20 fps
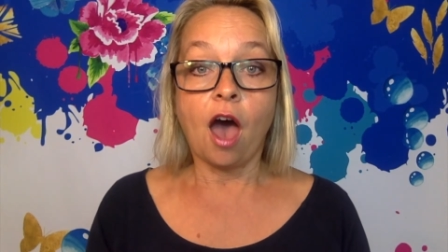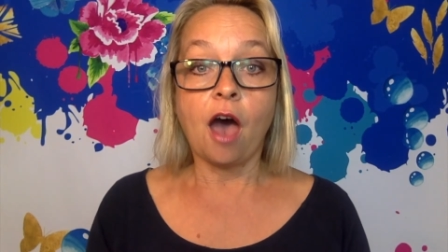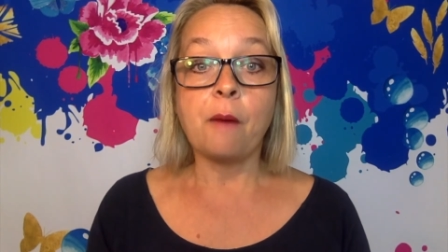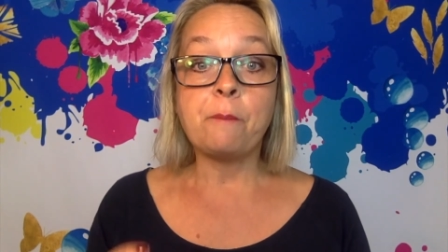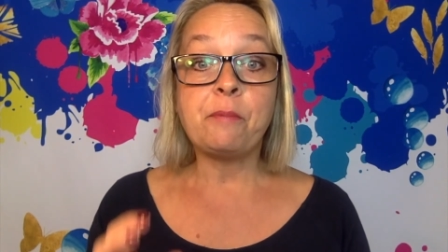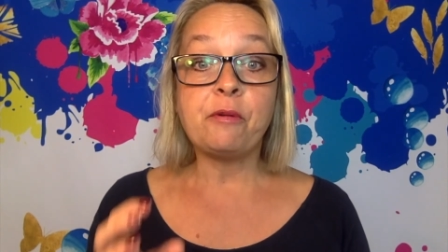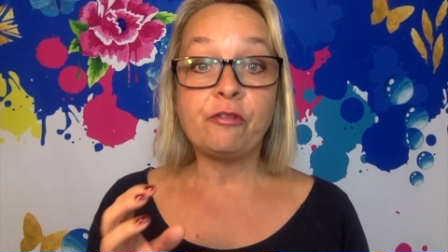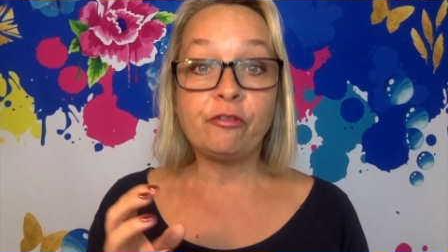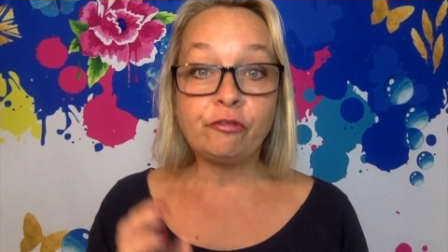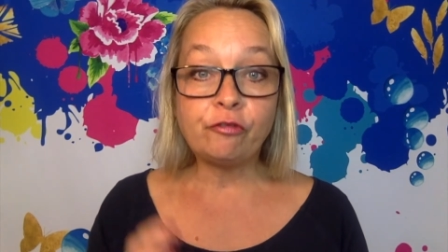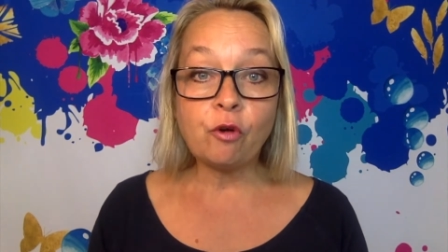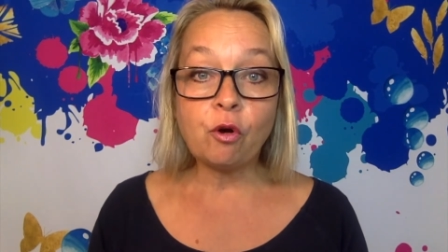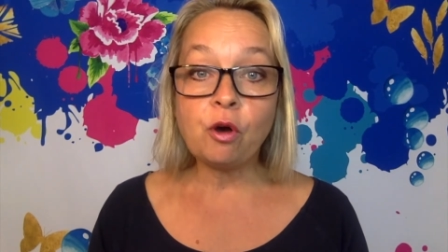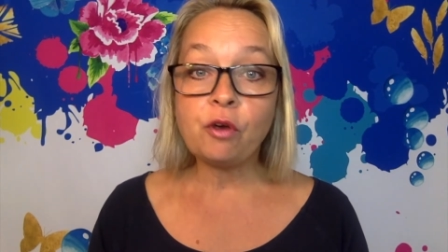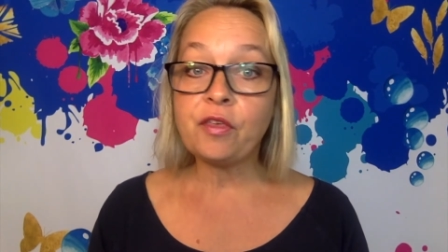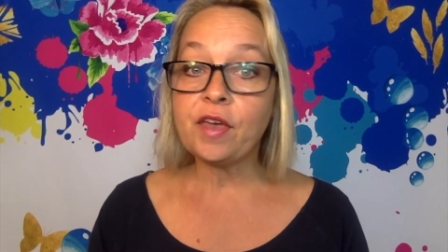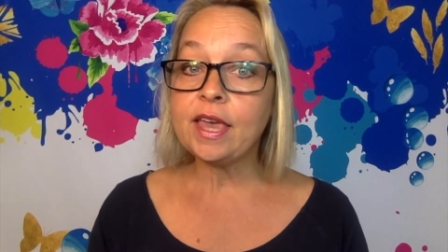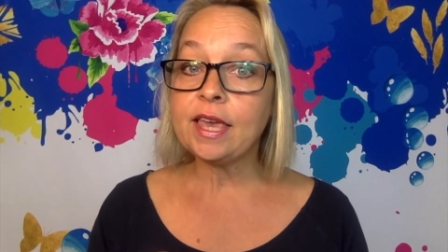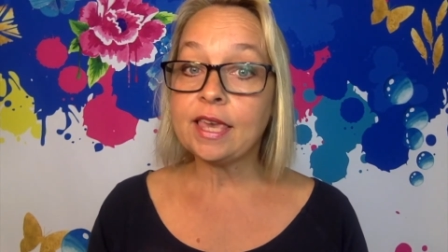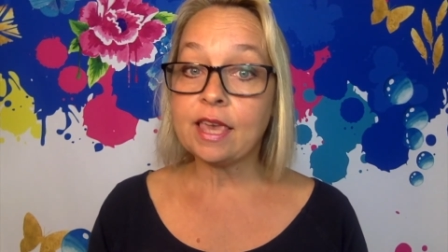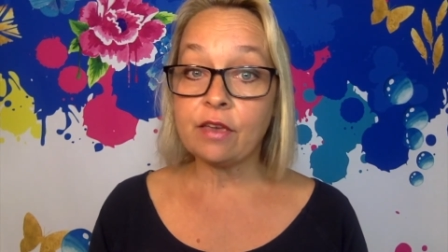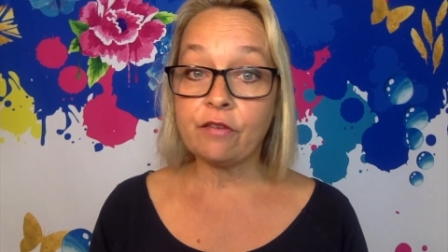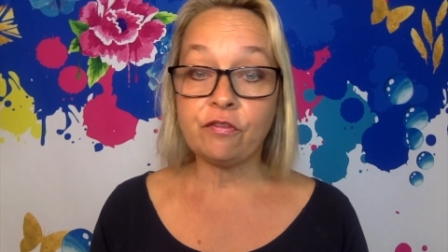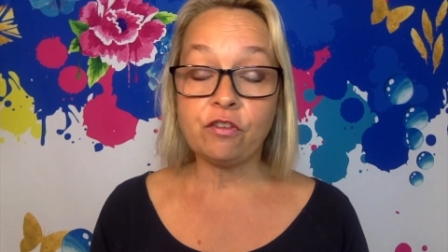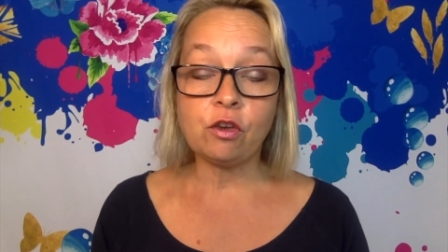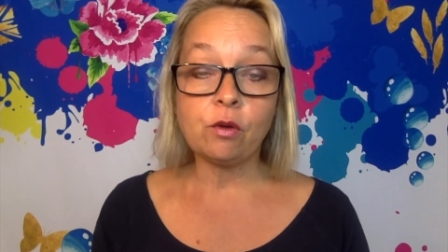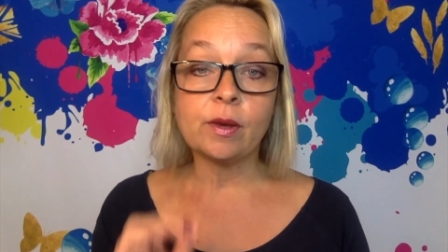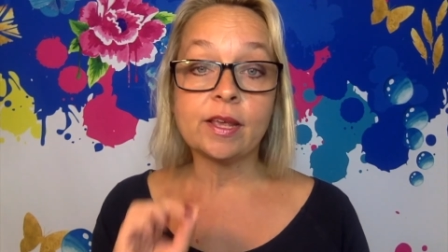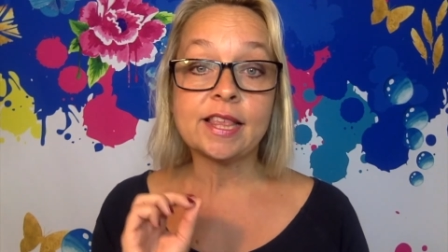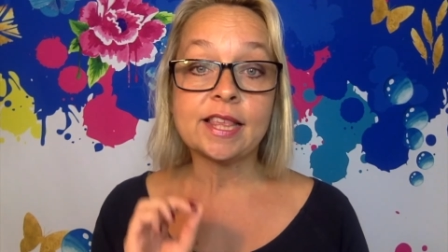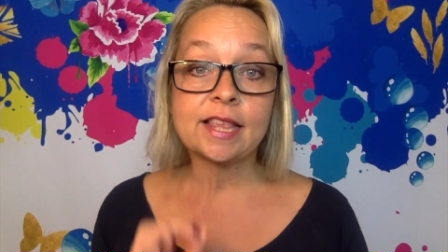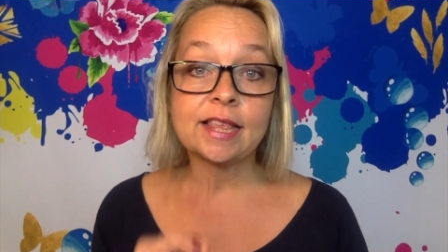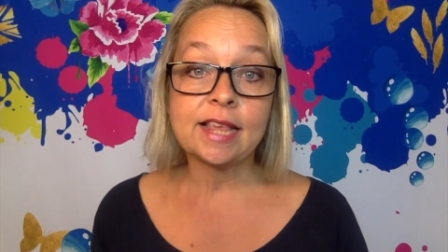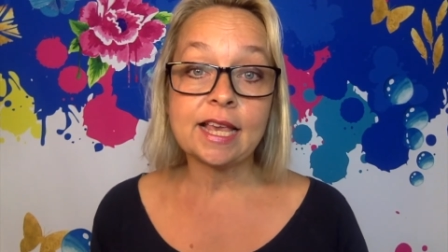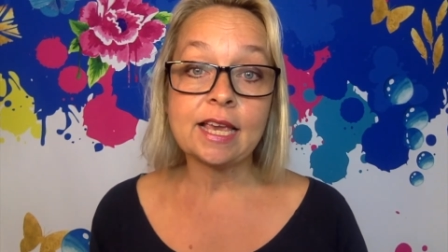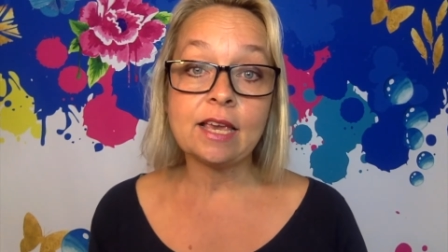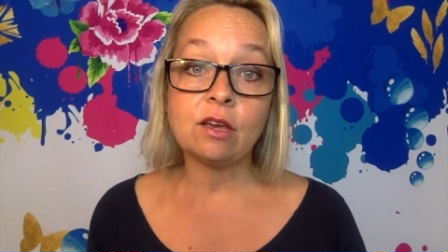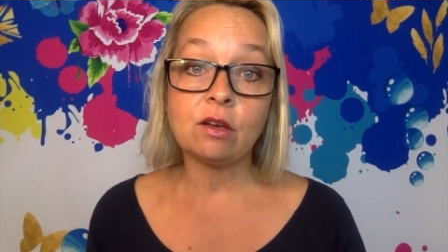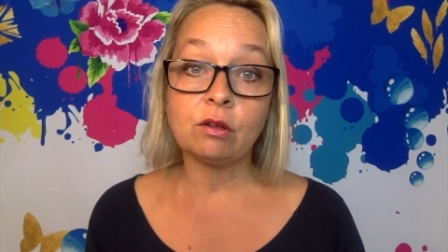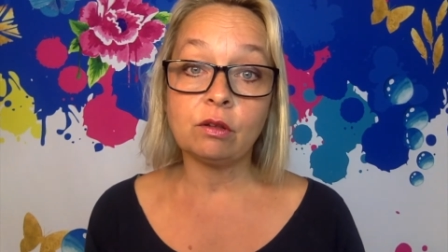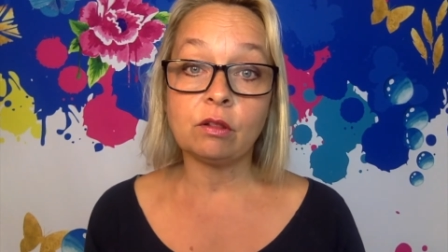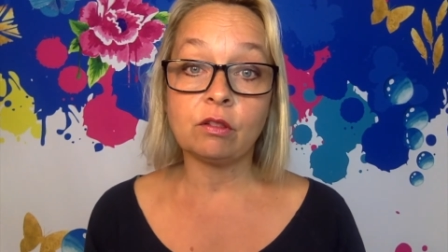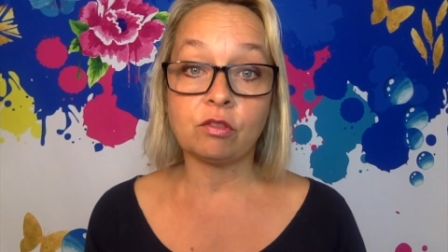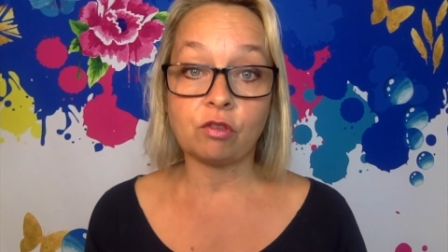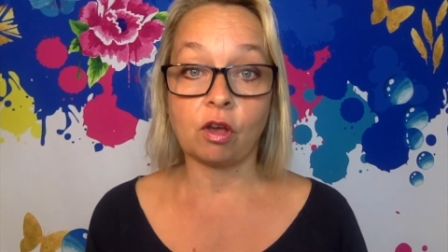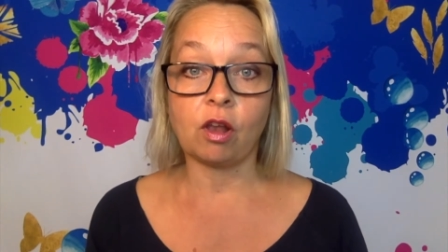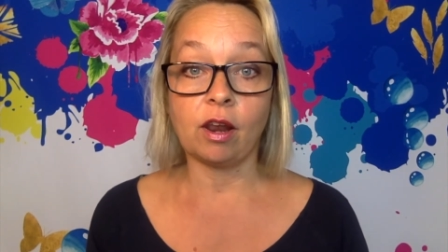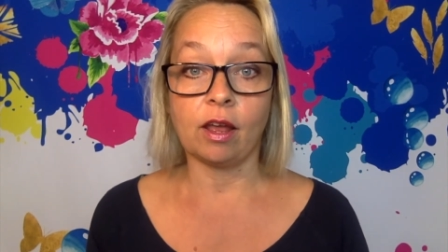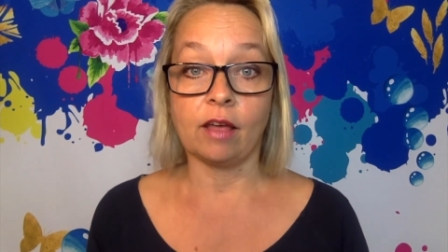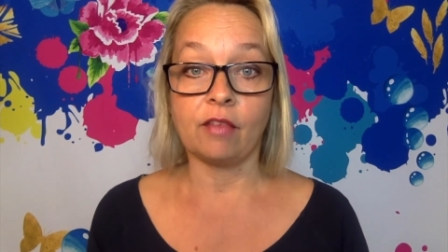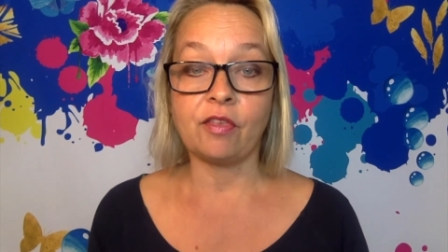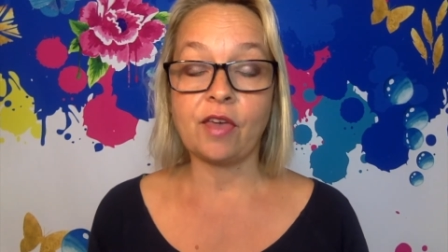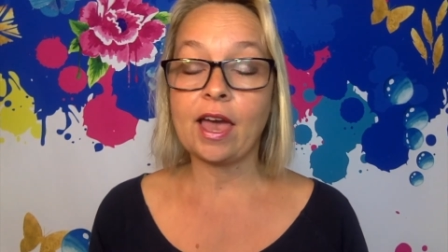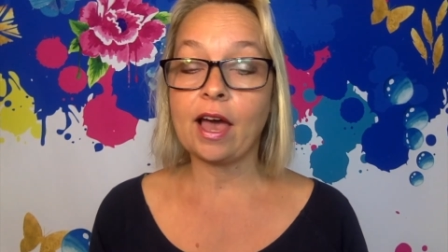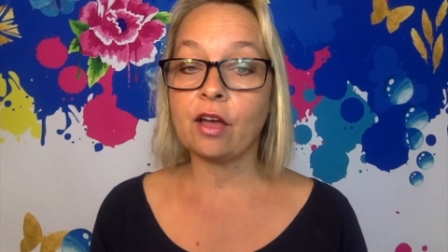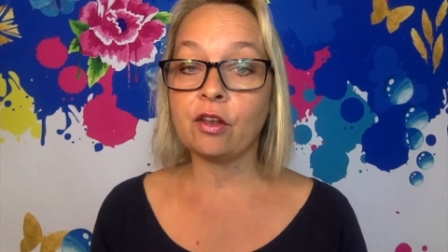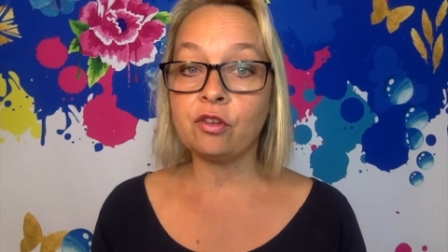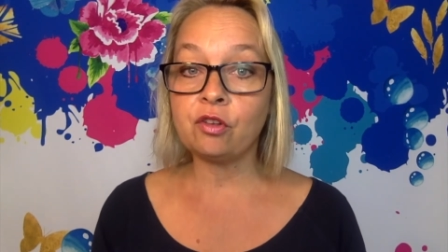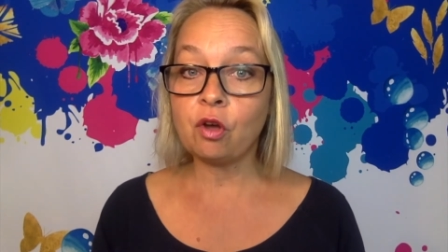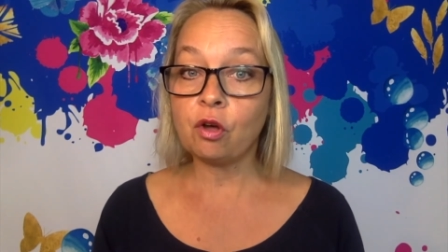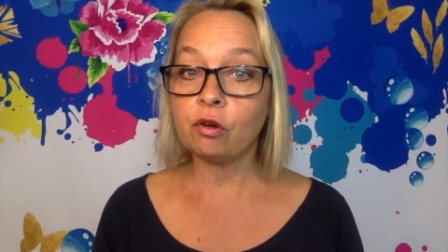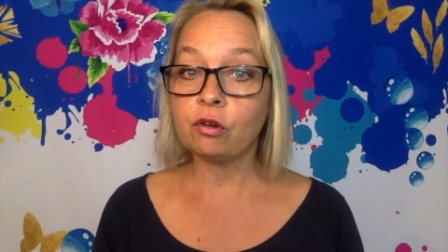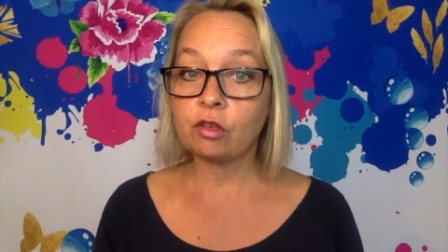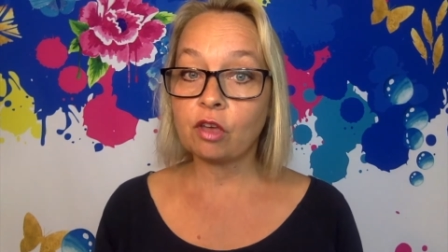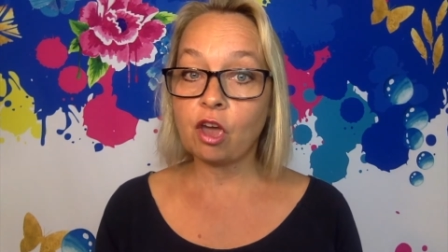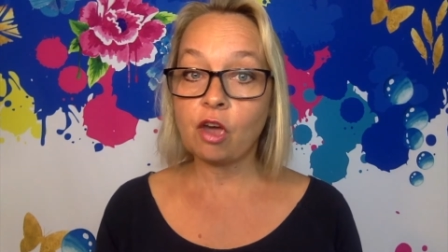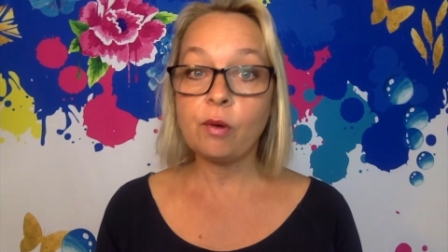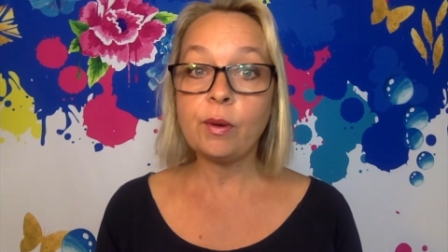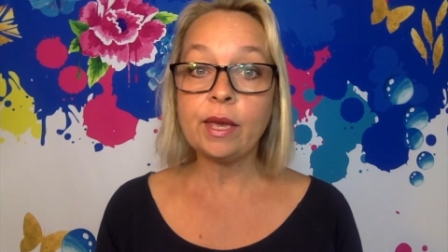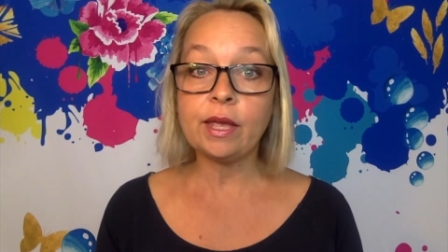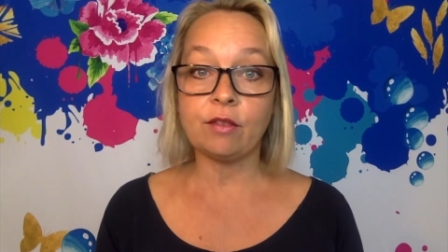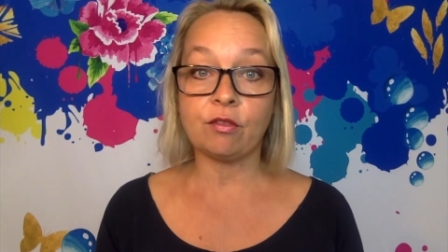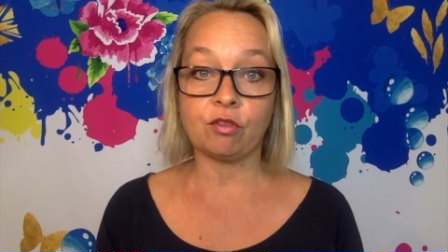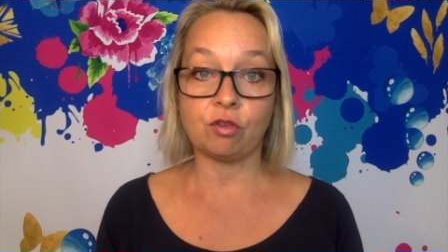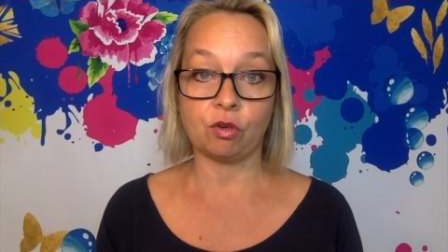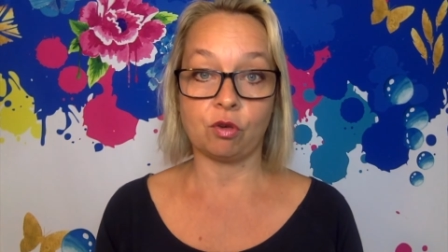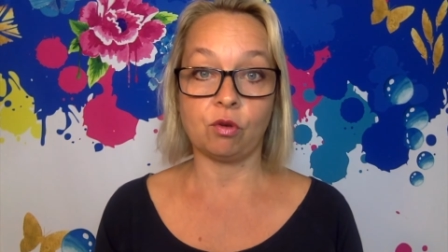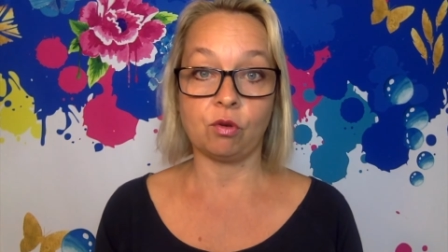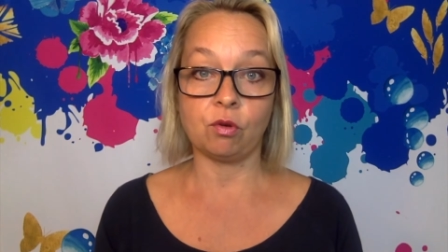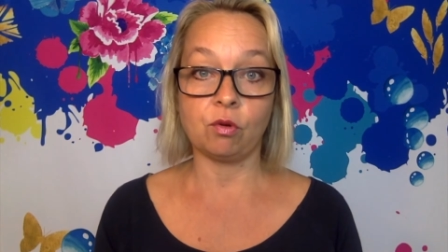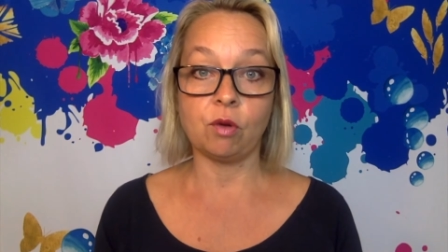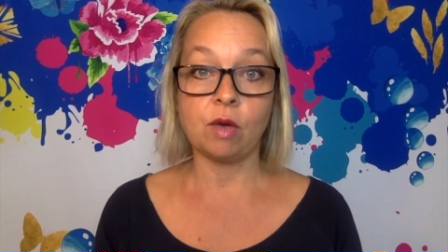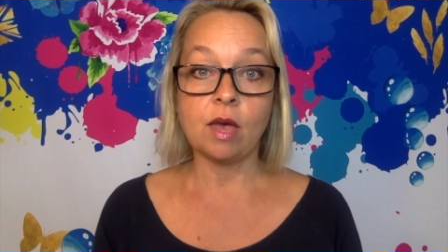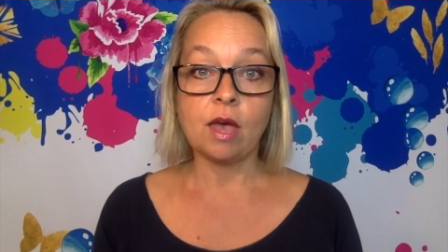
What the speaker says: before they give you a single dollar. They are not going to